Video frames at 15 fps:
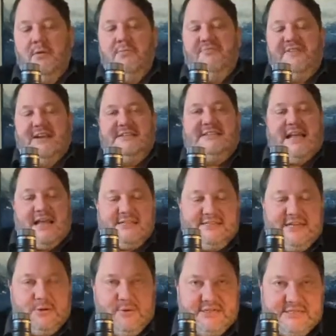
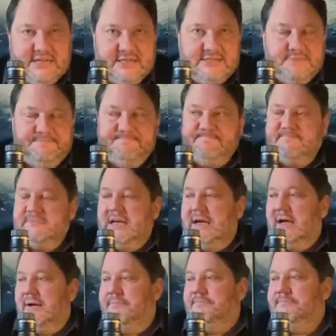Fantastic whiskies.
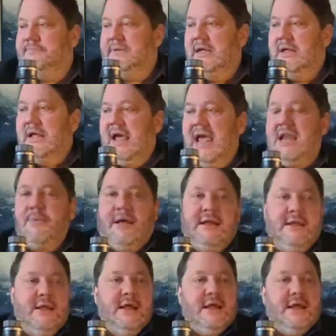Anyway,